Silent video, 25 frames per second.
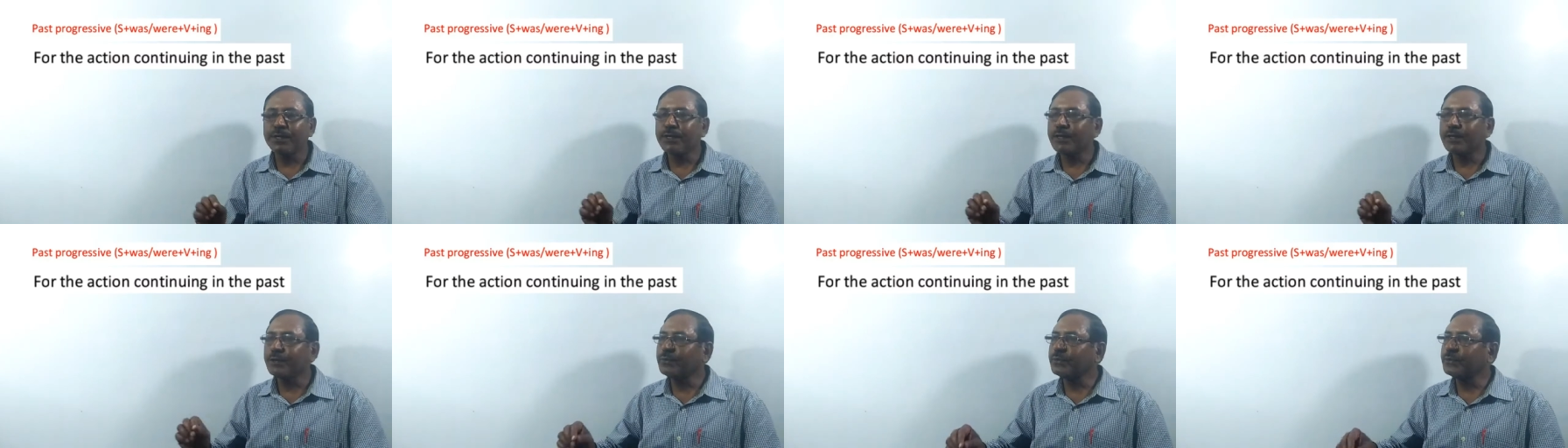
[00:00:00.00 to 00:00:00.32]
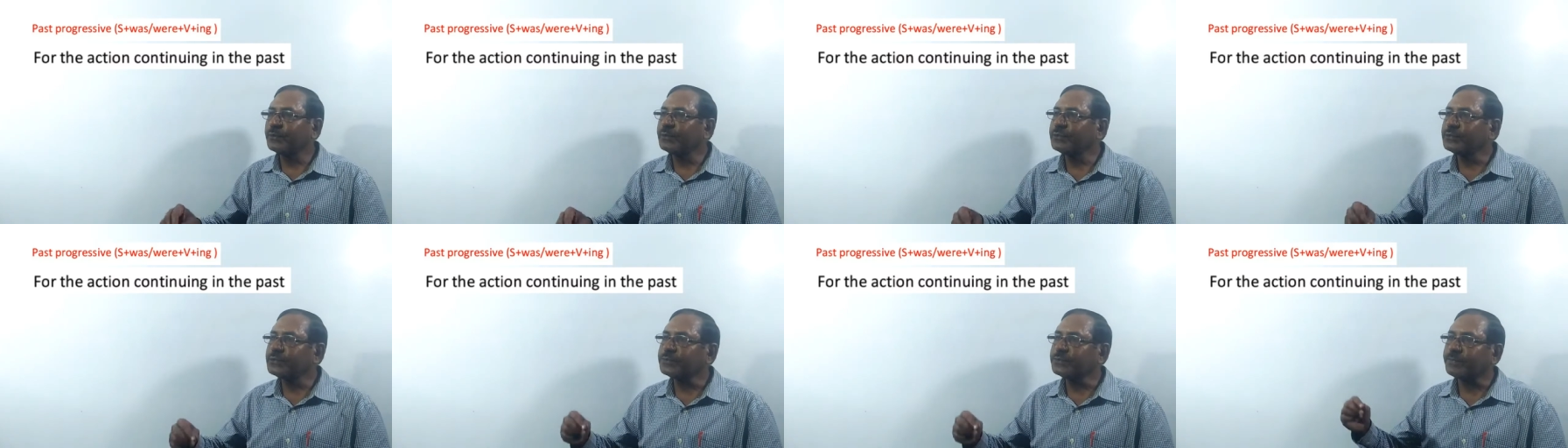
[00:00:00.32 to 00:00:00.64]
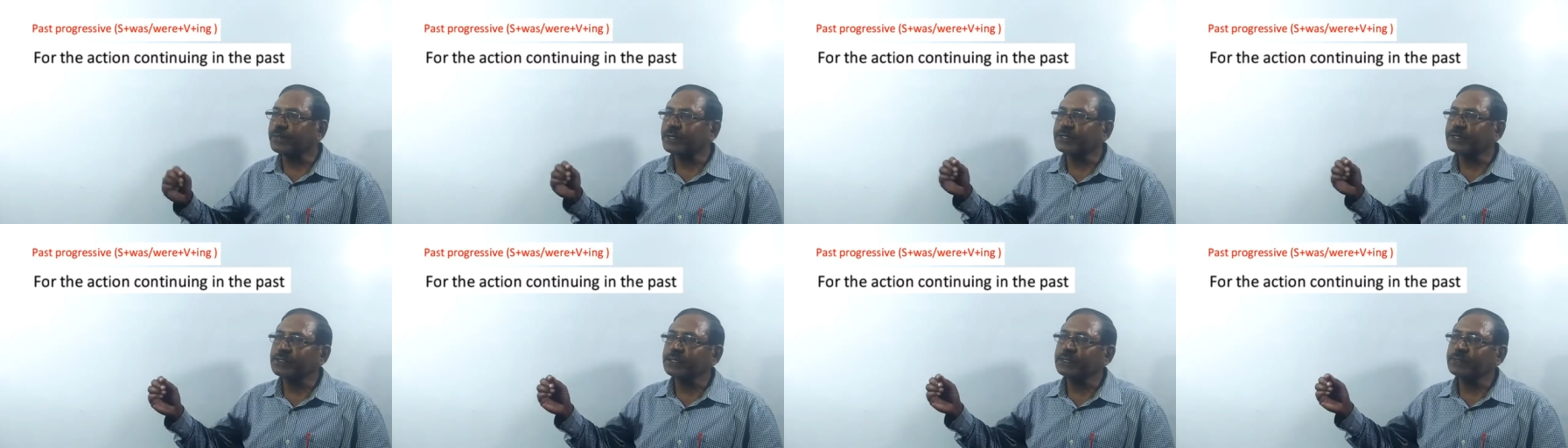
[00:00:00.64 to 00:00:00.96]
you use
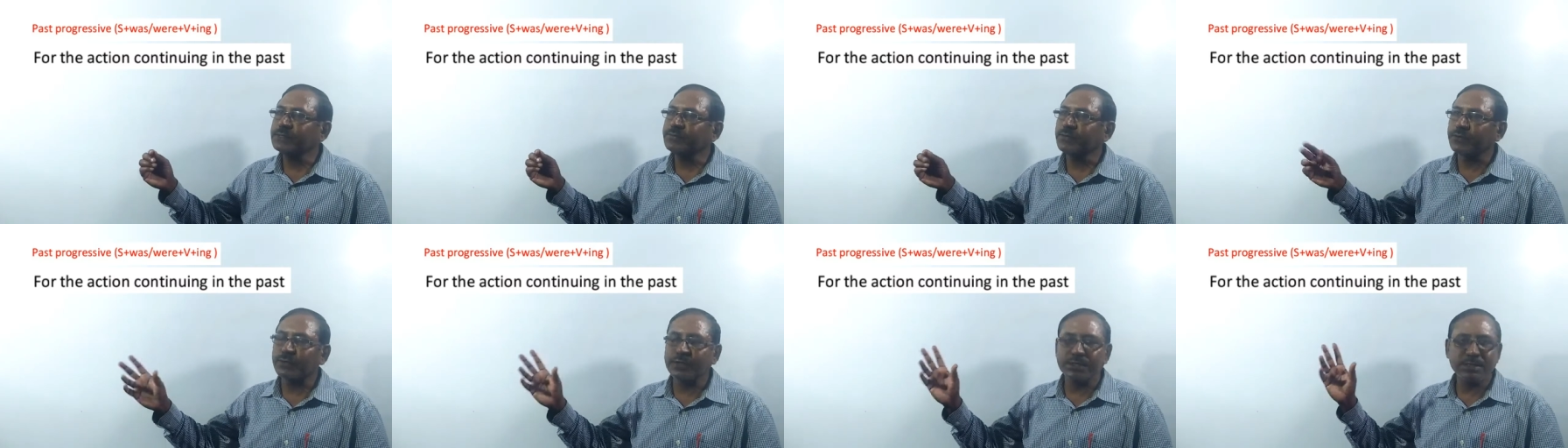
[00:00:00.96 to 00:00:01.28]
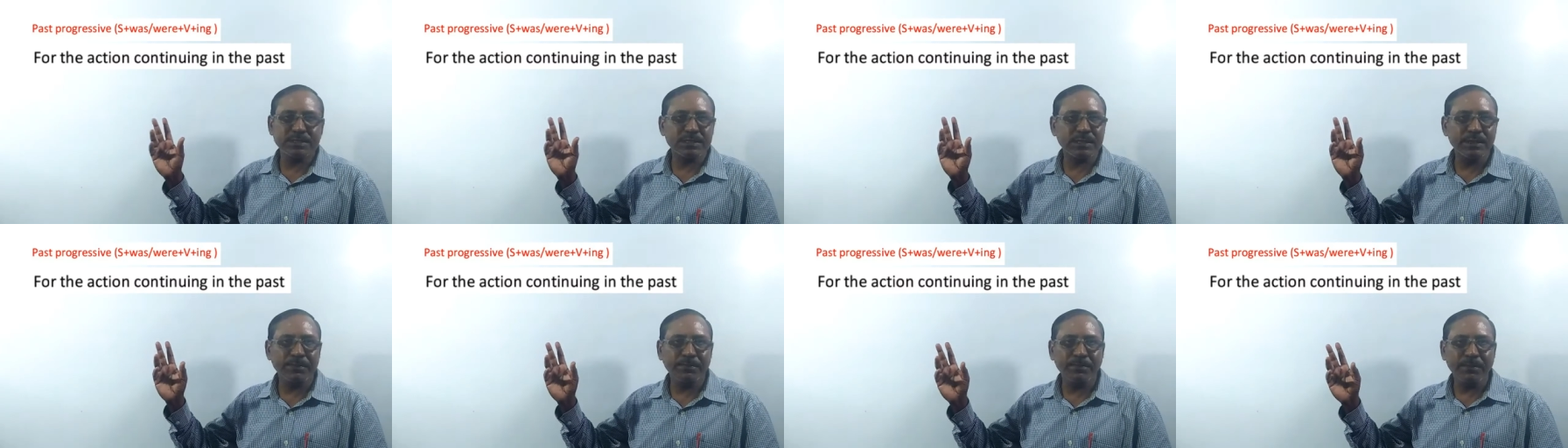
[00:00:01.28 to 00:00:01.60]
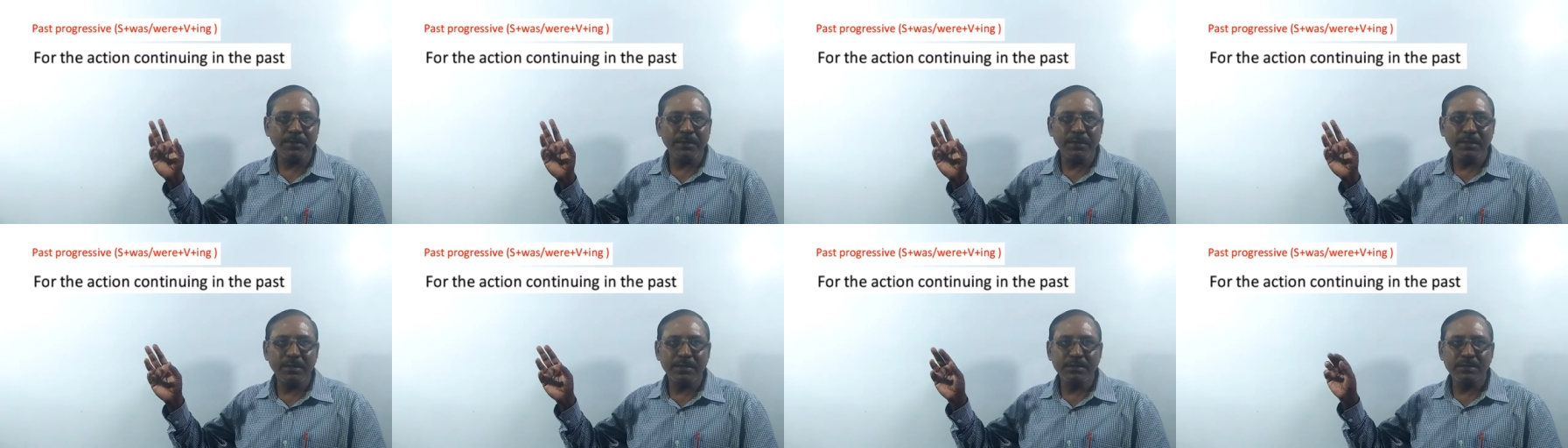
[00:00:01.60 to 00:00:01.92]
present progressive,
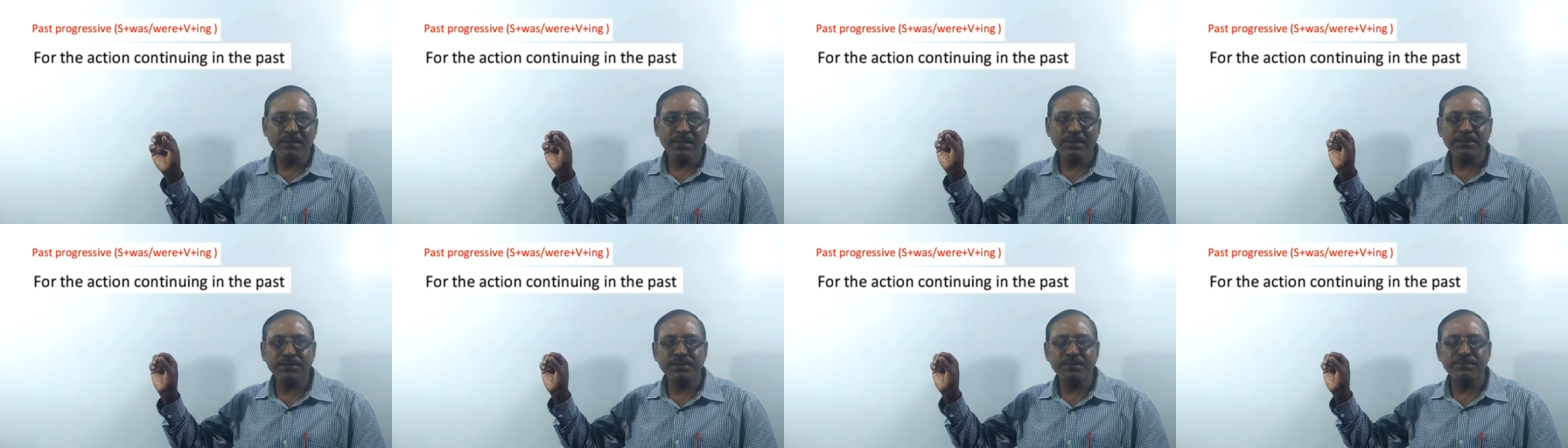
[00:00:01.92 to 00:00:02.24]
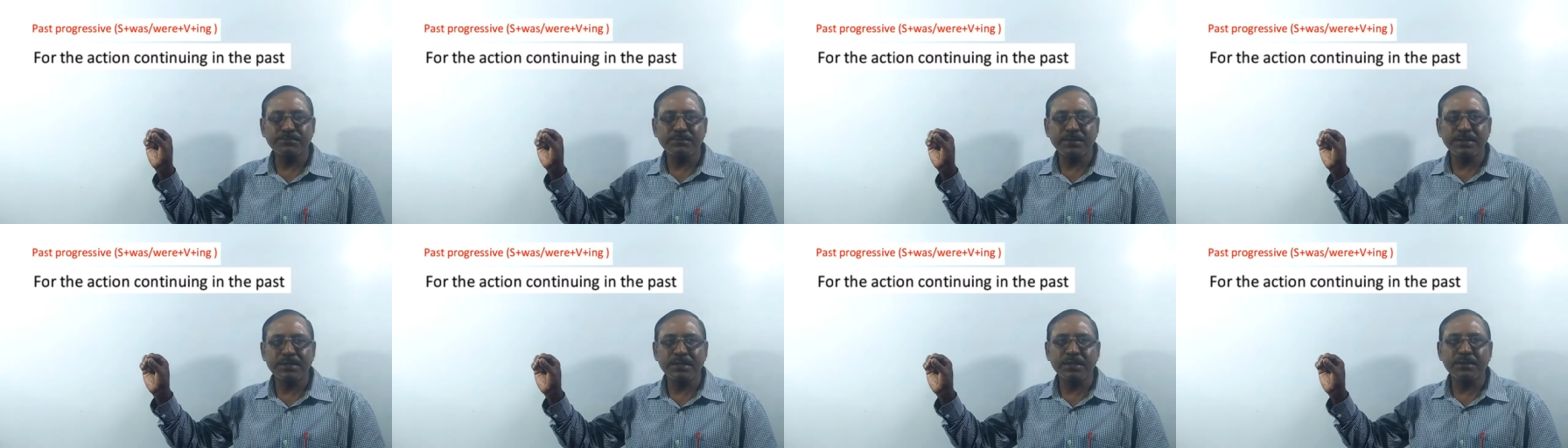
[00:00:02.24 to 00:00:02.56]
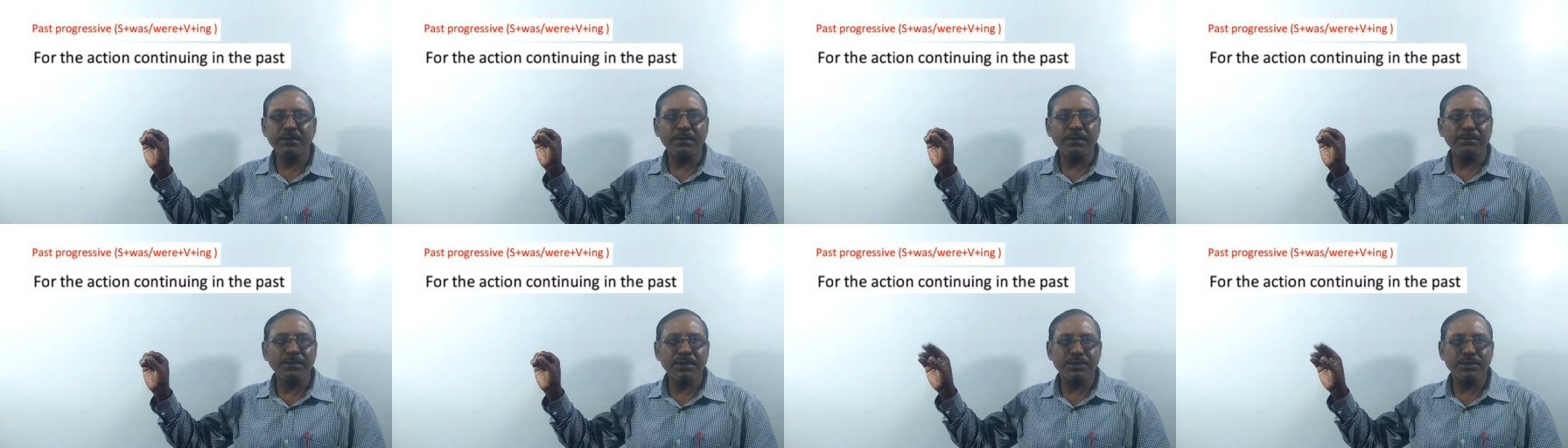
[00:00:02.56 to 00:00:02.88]
that's present
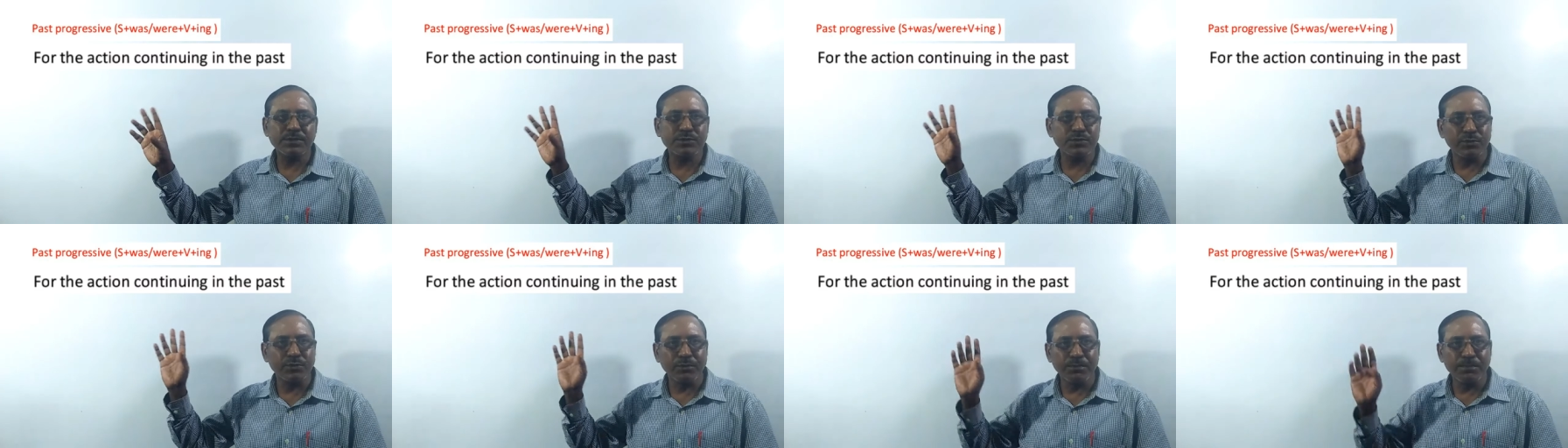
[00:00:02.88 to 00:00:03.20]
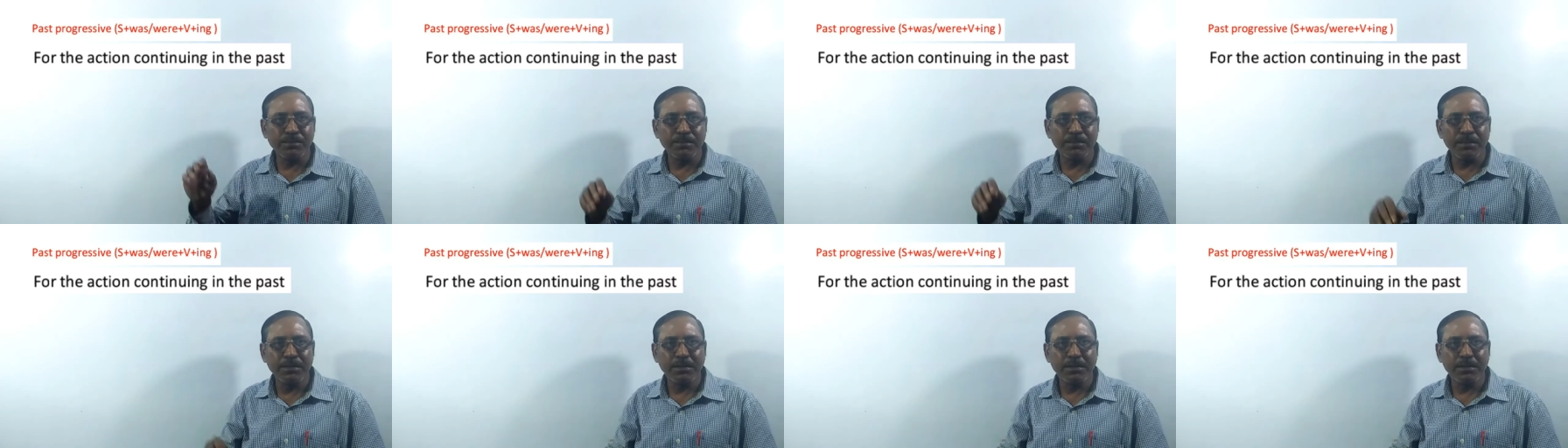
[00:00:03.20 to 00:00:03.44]
number 2.